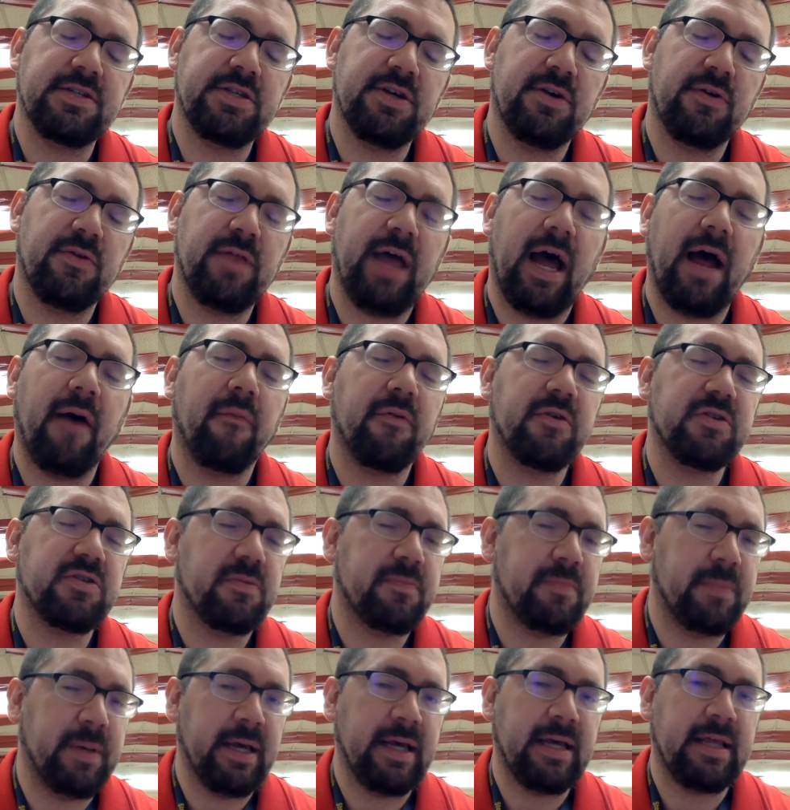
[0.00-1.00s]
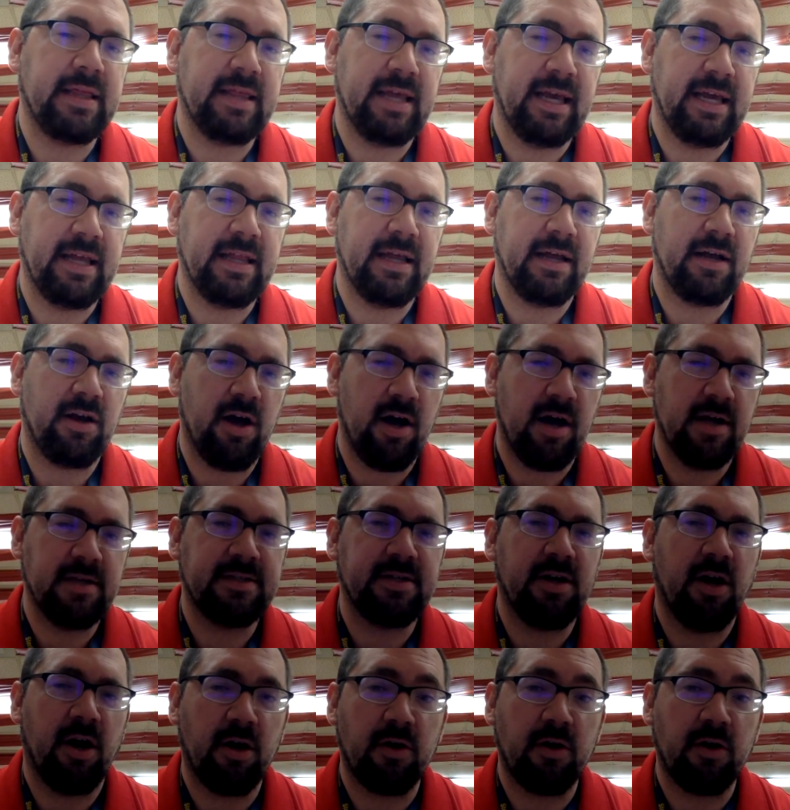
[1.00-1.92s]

So that was a big thing that caused